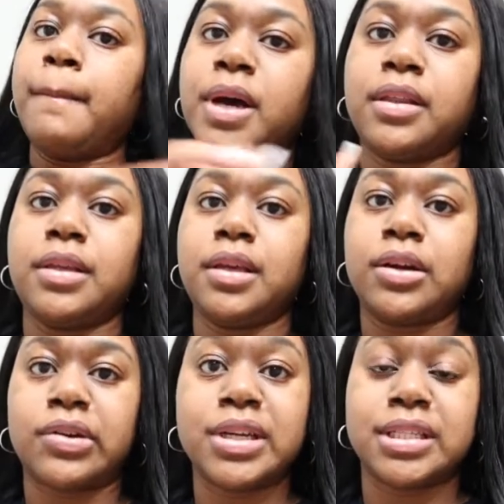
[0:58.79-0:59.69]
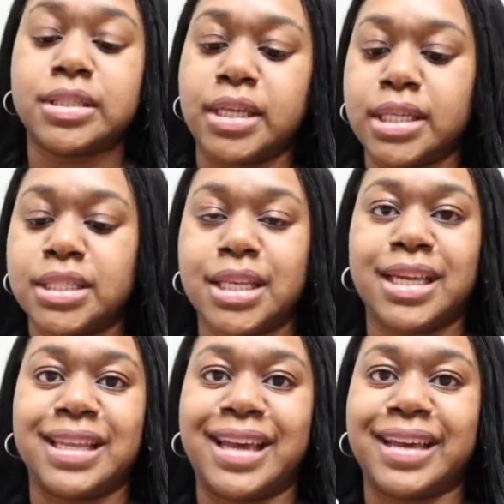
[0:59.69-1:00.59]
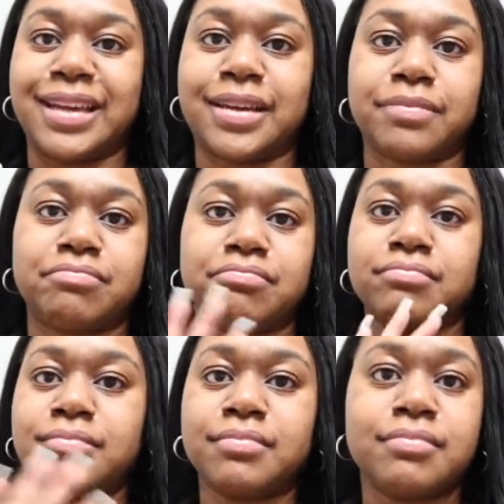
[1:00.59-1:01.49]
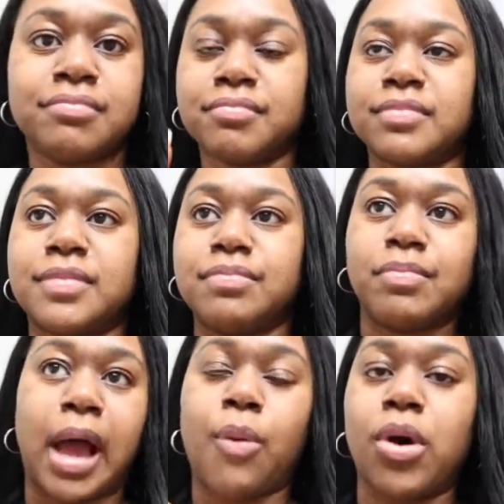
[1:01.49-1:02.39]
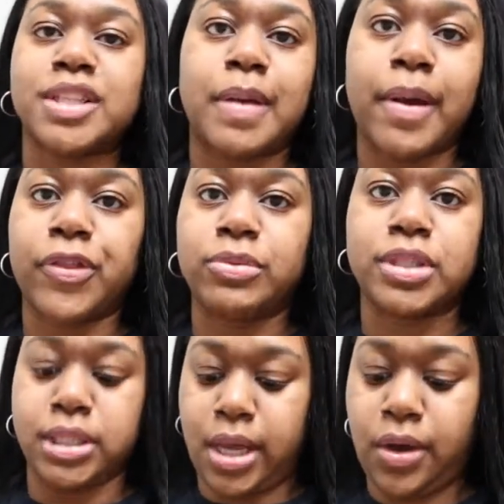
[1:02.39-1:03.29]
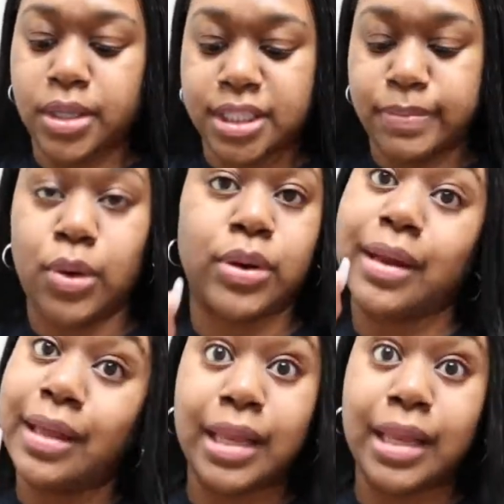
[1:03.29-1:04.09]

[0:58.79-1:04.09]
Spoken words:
but the increased intensity, like I walked in my bathroom just now and it smelled